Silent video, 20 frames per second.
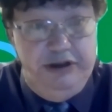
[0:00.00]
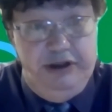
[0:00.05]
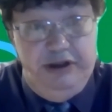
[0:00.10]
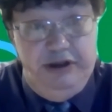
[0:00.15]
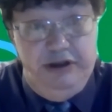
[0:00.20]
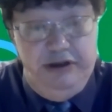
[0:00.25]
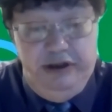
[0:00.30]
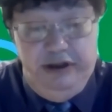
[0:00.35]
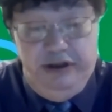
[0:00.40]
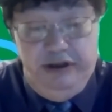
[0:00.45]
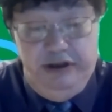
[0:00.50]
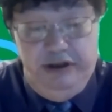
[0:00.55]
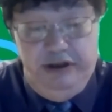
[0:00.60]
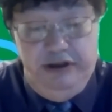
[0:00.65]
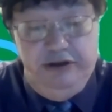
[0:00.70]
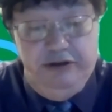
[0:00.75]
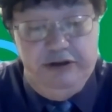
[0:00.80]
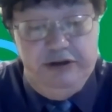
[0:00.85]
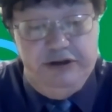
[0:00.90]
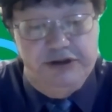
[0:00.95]
and and
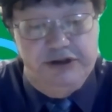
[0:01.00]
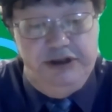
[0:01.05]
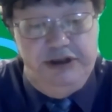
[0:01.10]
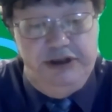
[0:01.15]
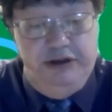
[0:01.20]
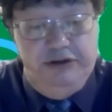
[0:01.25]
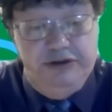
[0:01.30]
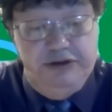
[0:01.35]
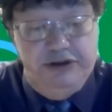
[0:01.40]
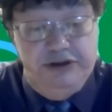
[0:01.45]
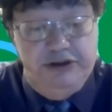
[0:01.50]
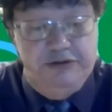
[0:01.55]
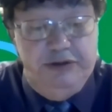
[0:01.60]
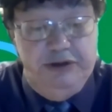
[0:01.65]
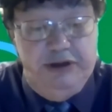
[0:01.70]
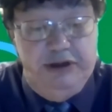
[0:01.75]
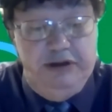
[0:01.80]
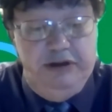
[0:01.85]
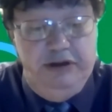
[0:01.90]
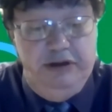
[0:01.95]
in their casinos as
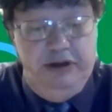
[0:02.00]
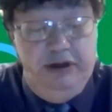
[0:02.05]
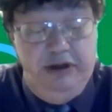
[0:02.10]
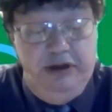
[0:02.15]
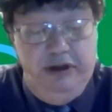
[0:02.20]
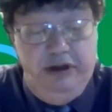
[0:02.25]
well.